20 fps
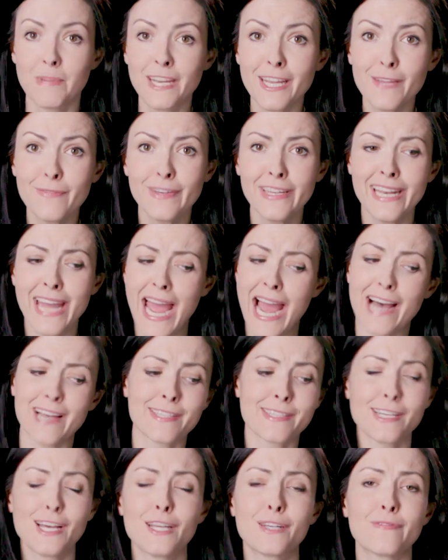But even
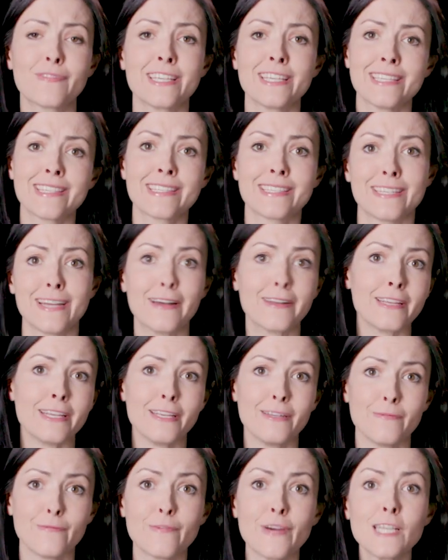outside of this
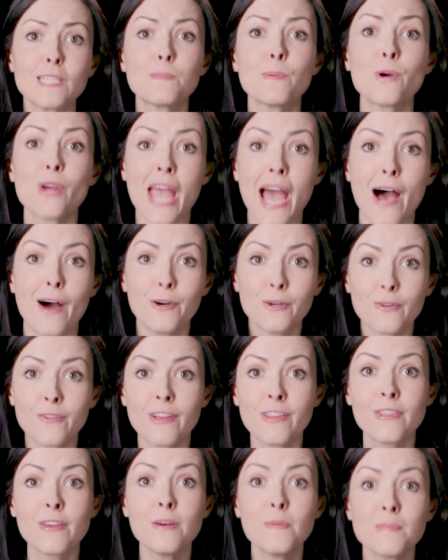study, Facebook
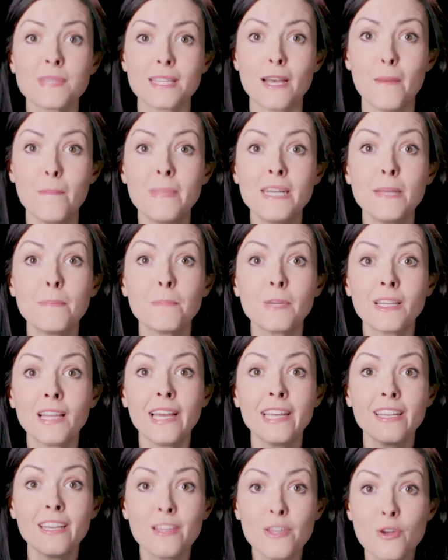algorithms are
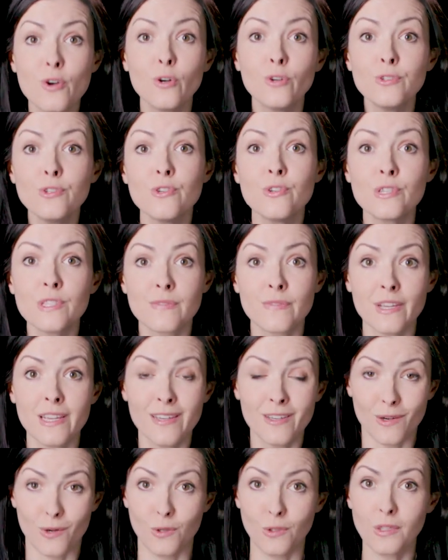manipulating your
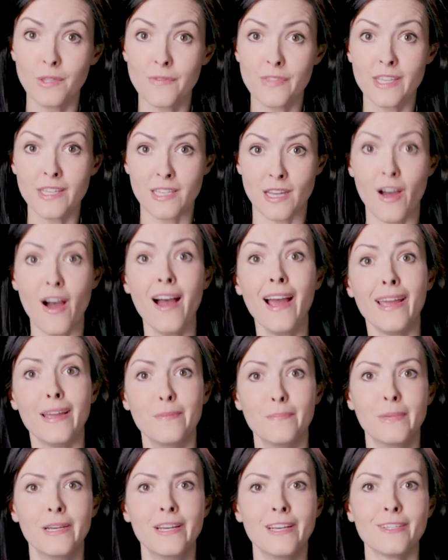newsfeed all of the
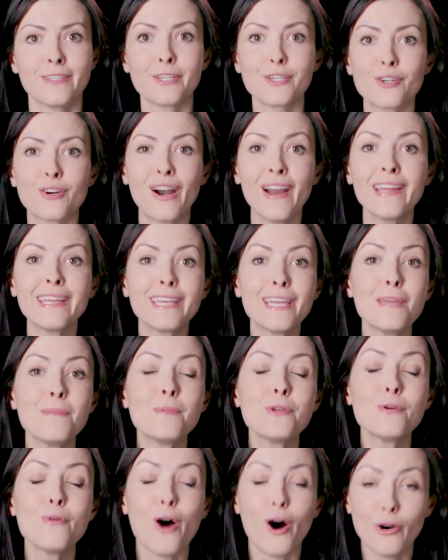time to try and
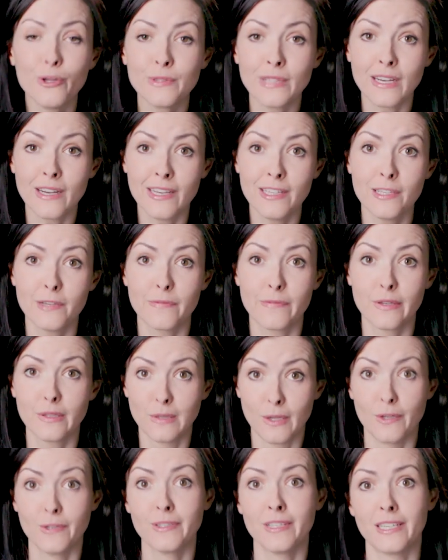keep you online for
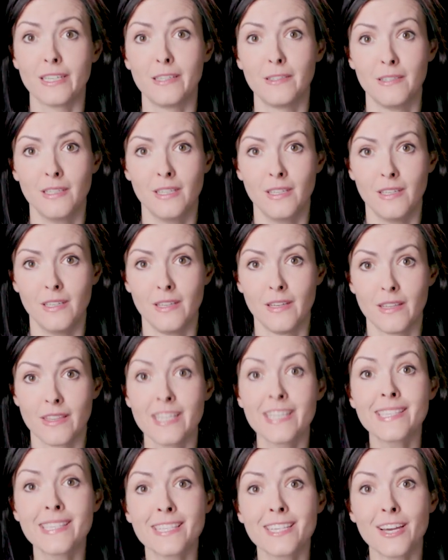longer.
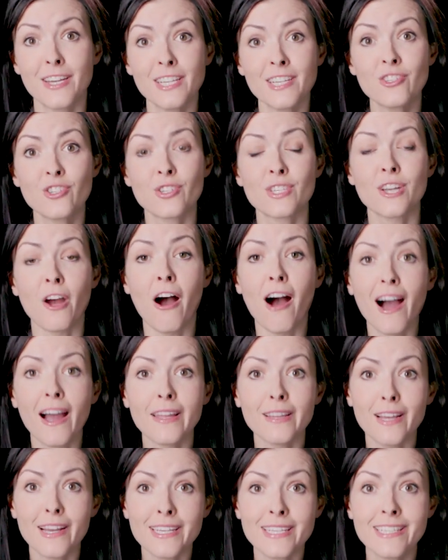This study just
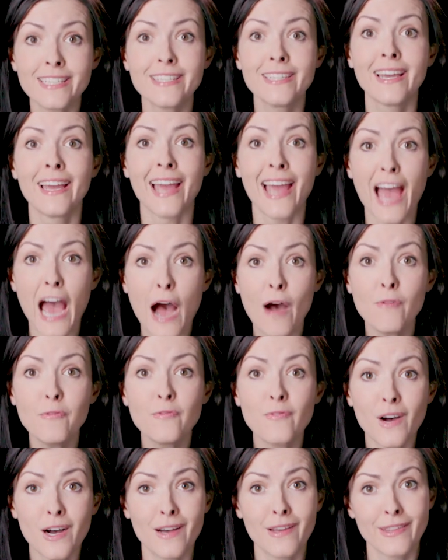highlighted how
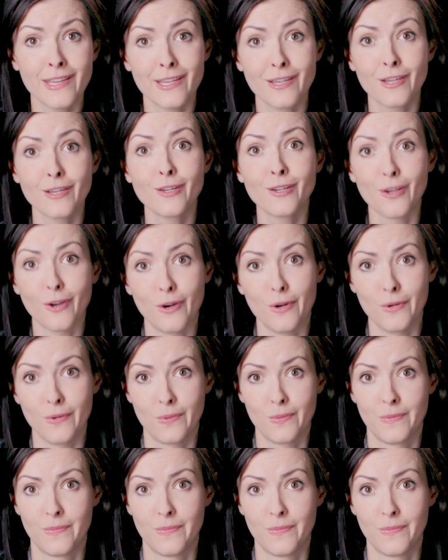far they can go.